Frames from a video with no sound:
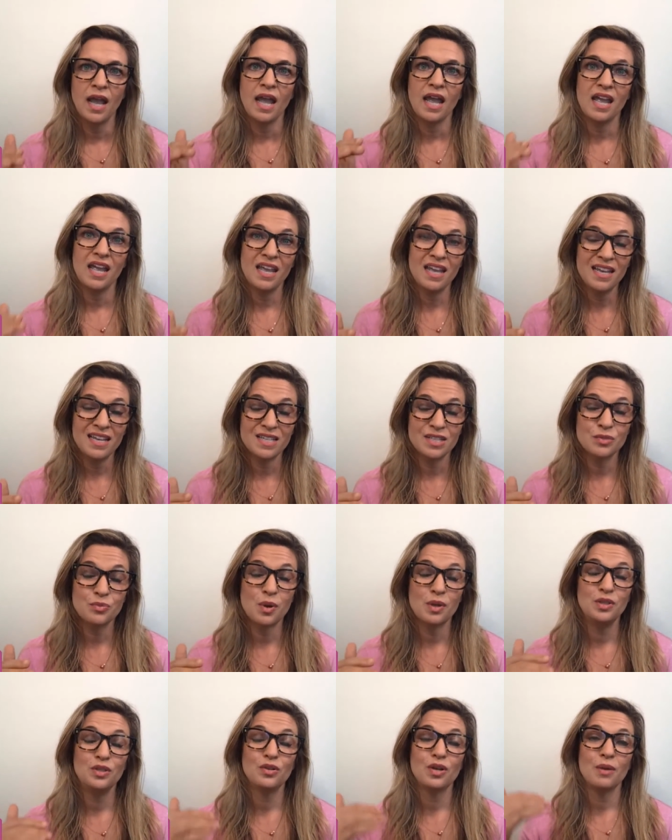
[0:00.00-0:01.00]
And
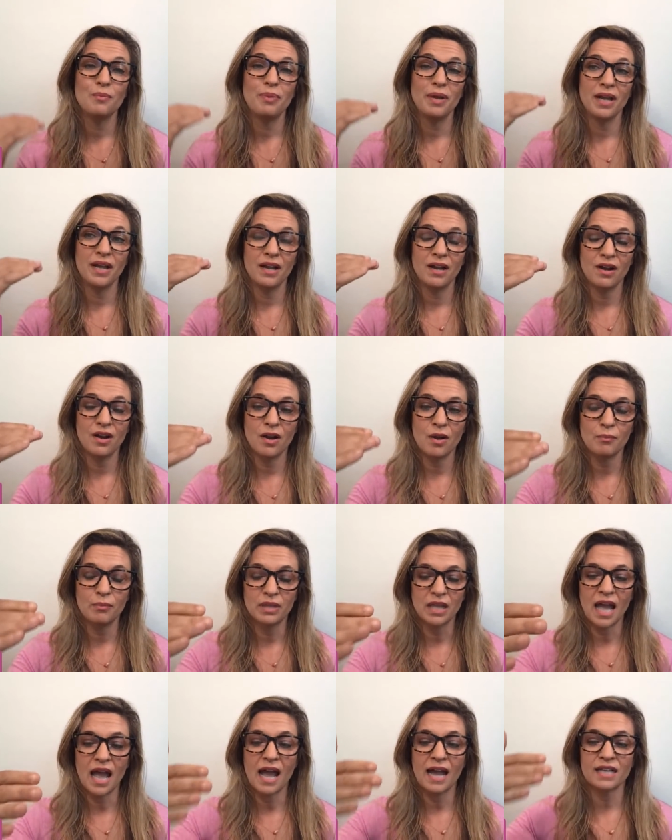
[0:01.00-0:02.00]
when you compare
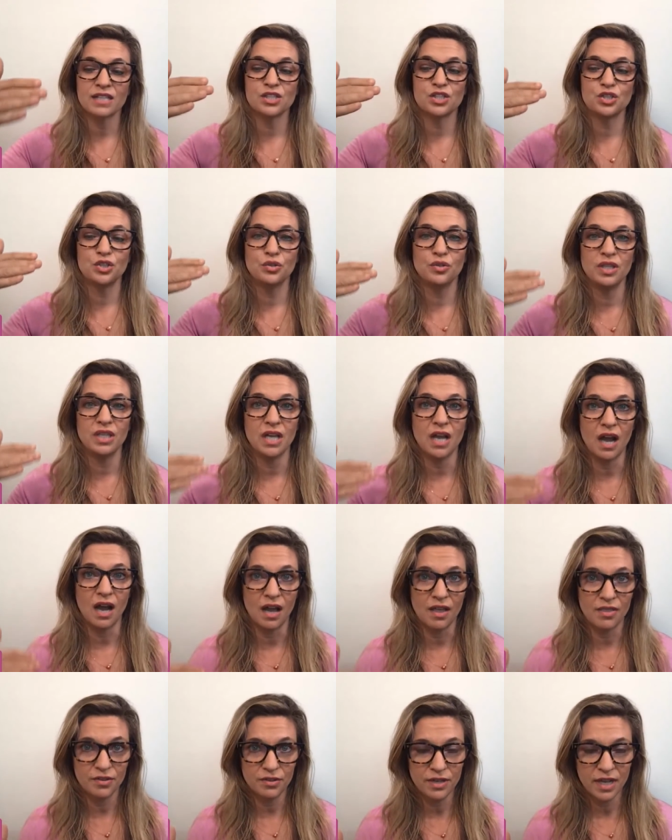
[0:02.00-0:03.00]
blacks to the
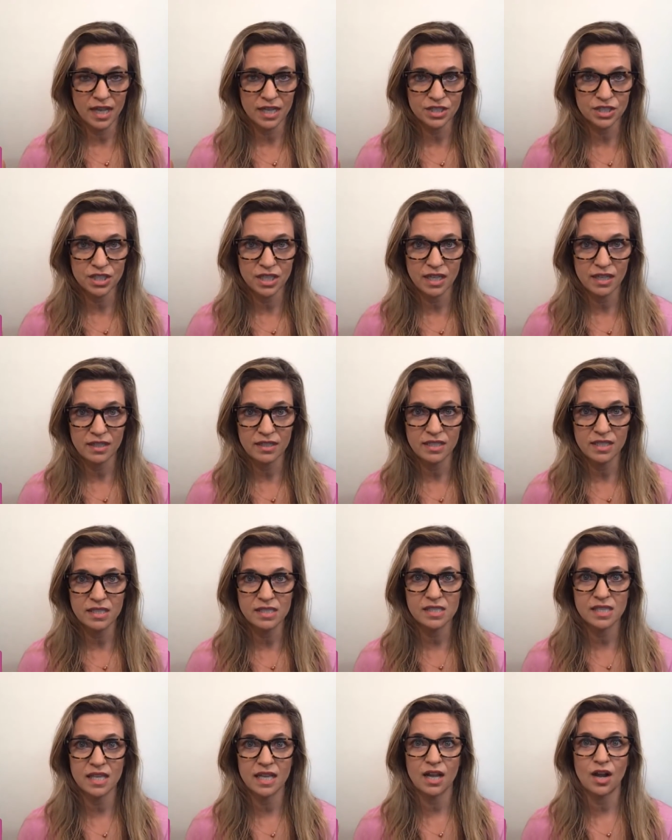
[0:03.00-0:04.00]
other
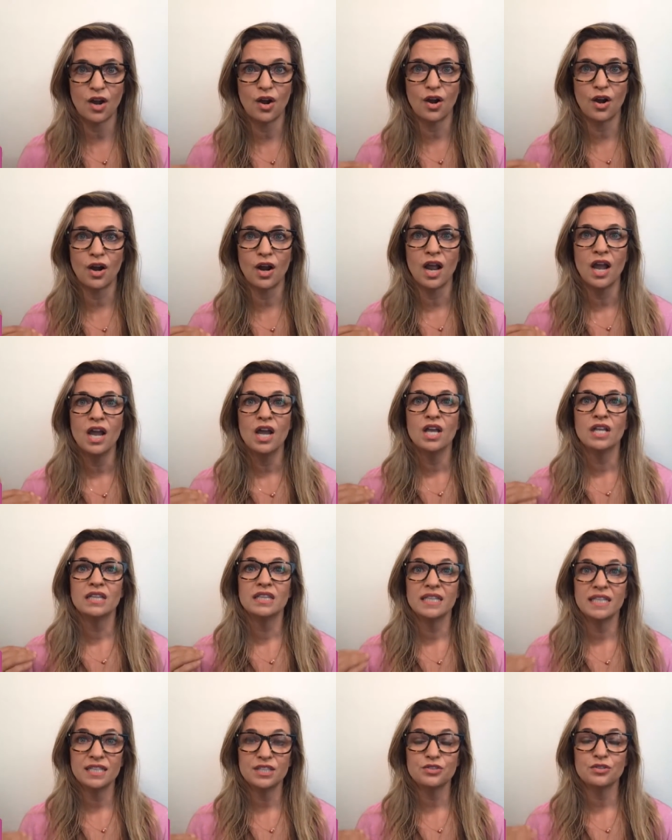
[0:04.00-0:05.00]
nationalities, they are
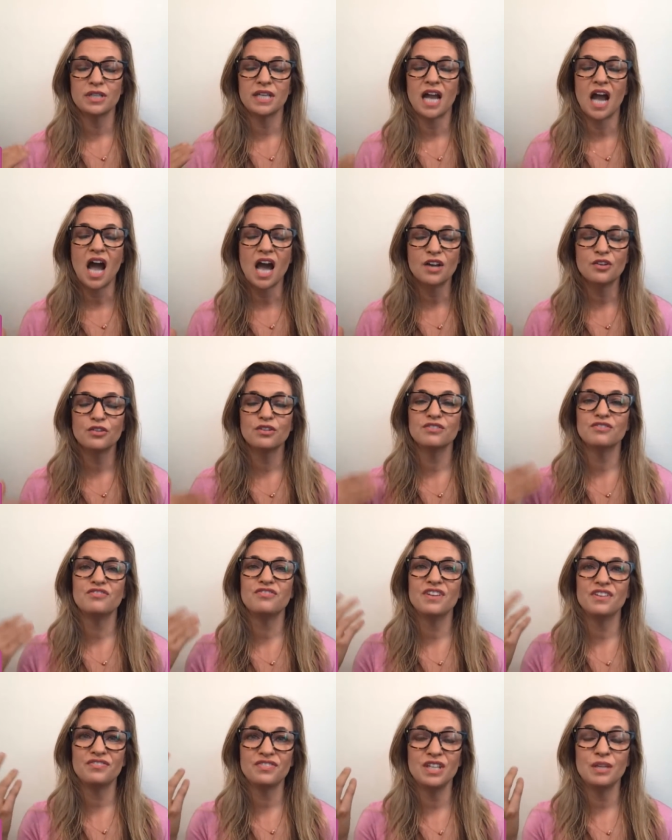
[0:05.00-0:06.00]
literally
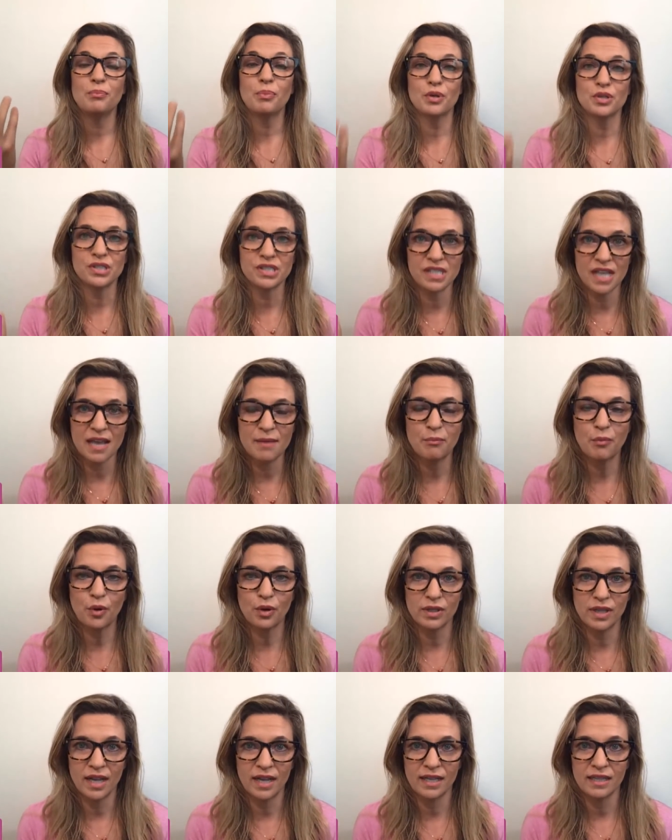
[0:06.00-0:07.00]
150%
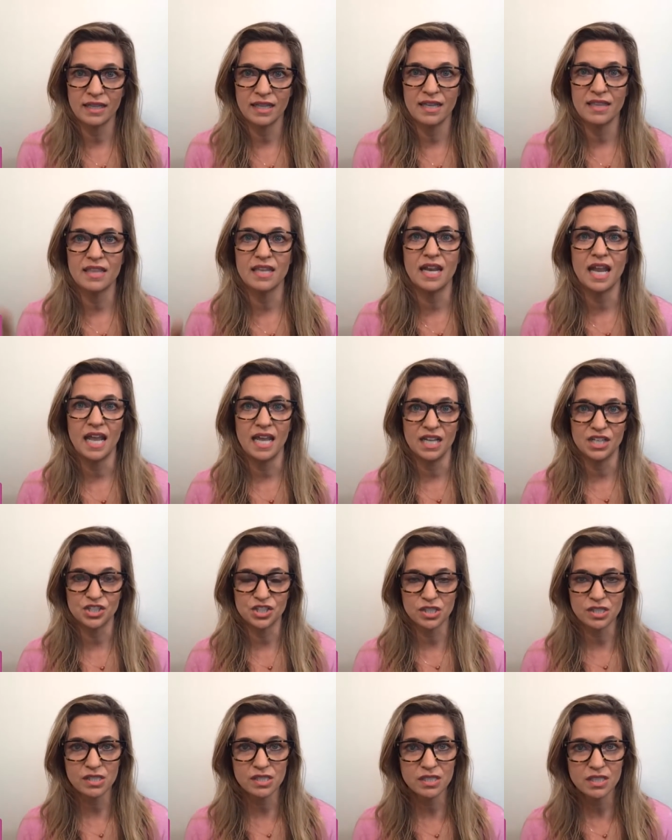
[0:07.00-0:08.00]
more likely than
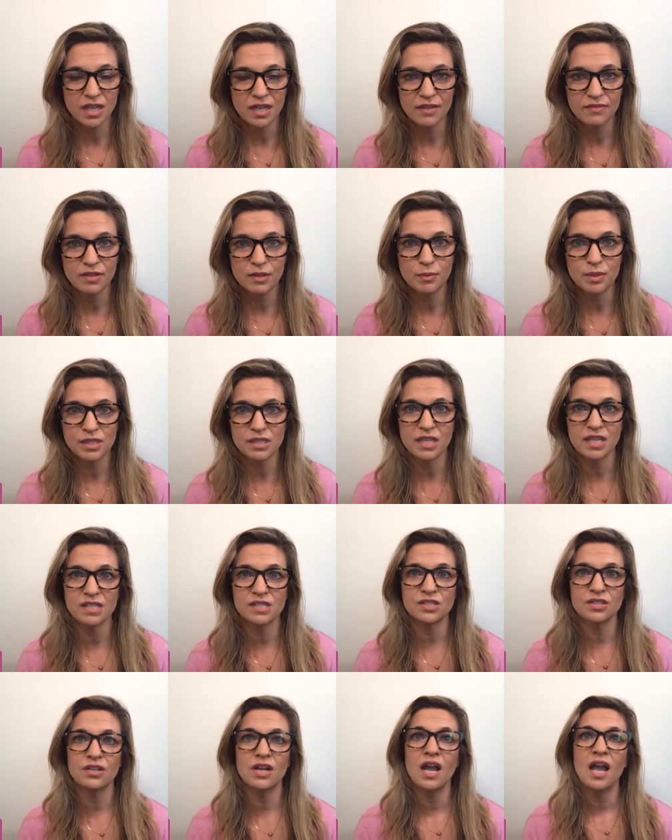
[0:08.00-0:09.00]
Asians to die of their breast
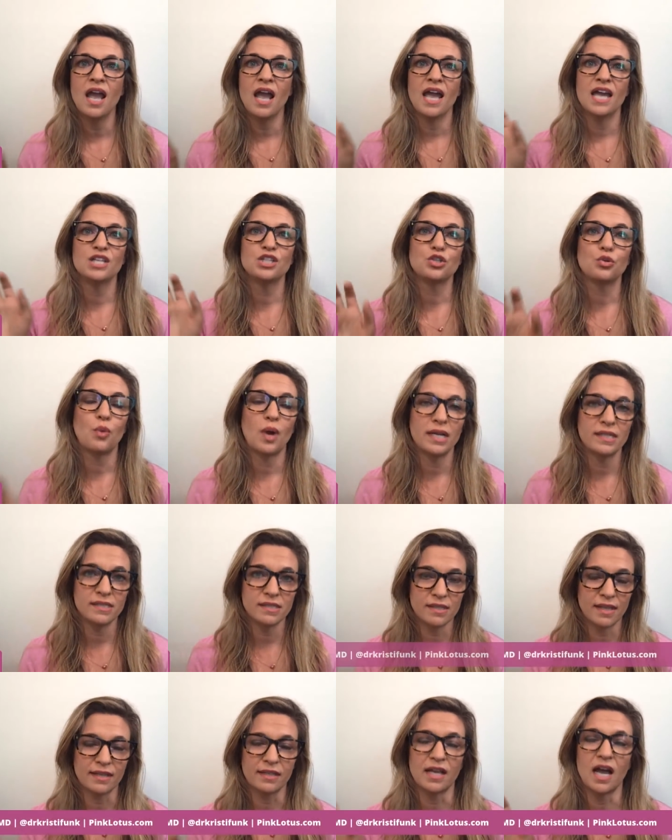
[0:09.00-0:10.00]
cancer and twice
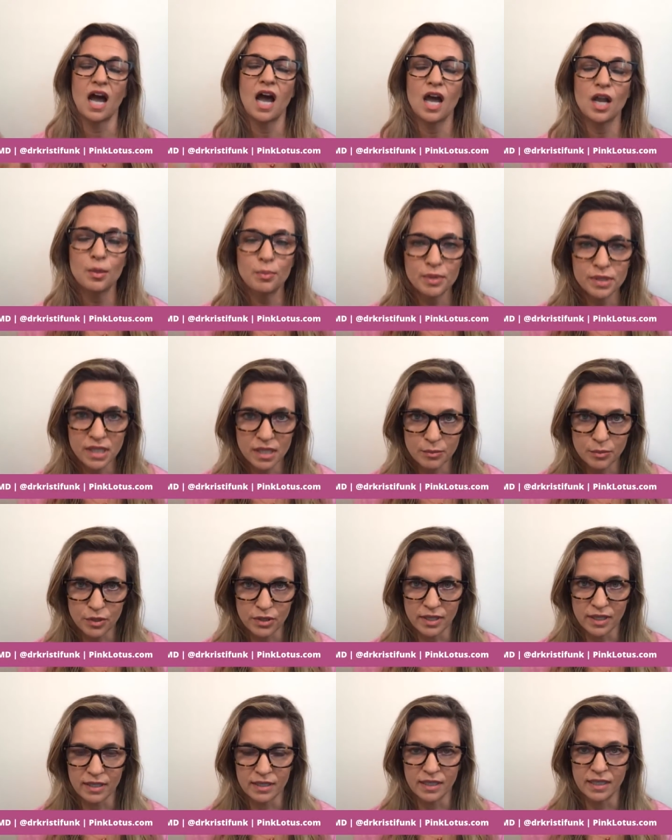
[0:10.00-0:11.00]
as likely, 100% more
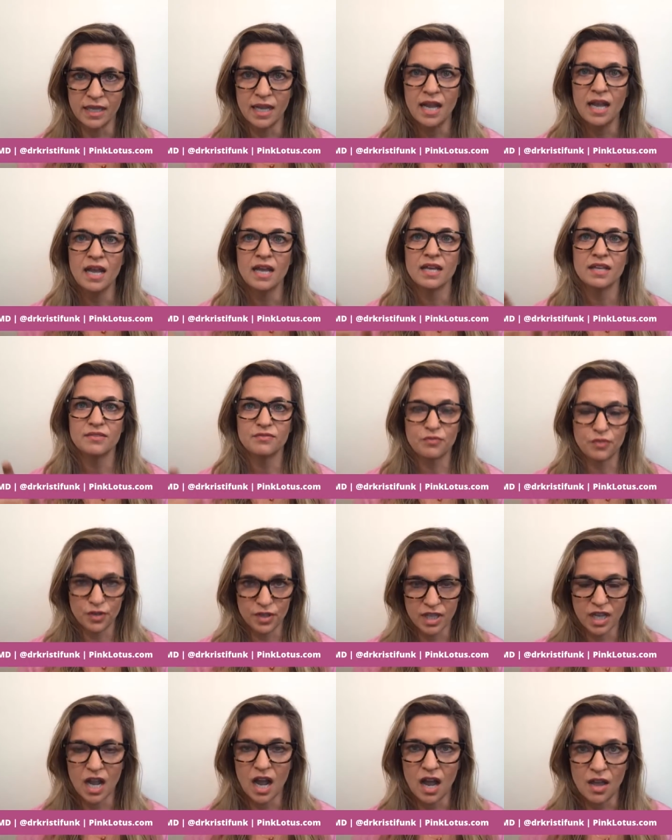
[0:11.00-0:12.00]
likely for
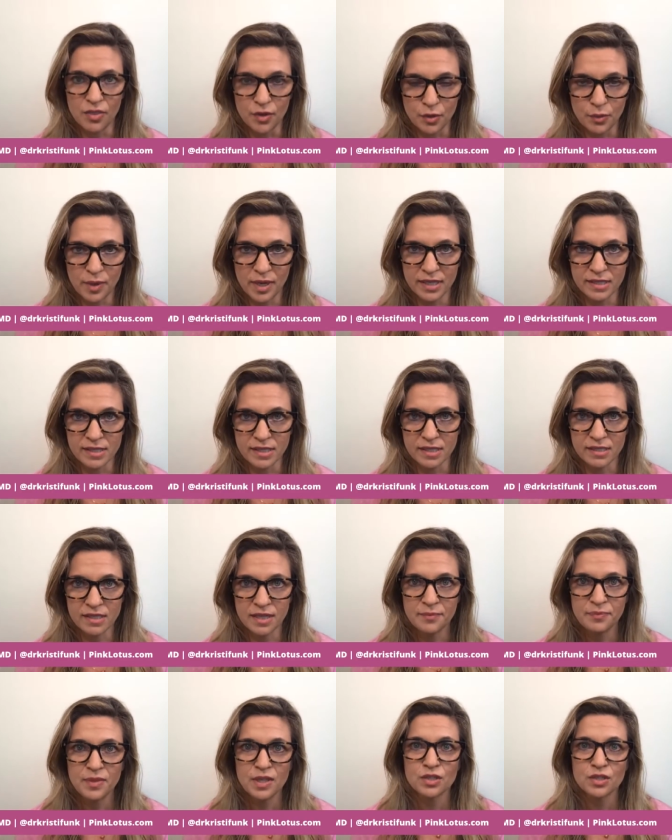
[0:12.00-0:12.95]
the other races.